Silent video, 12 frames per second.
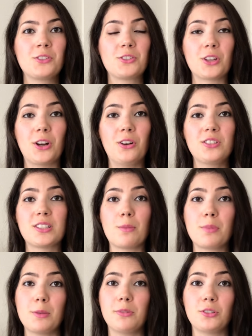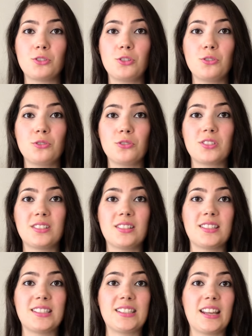So some people choose
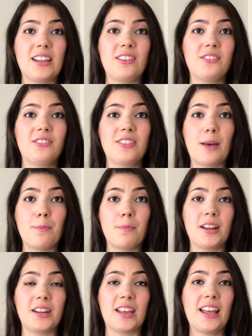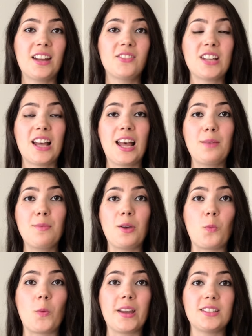to save that money ahead of time
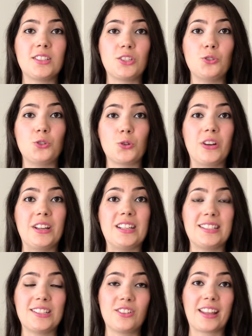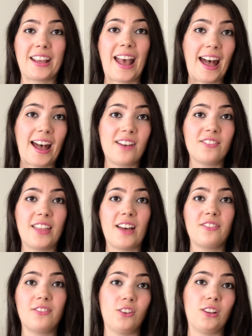and wait to join until they have
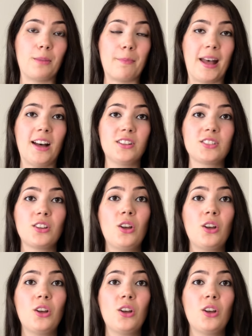that full amount.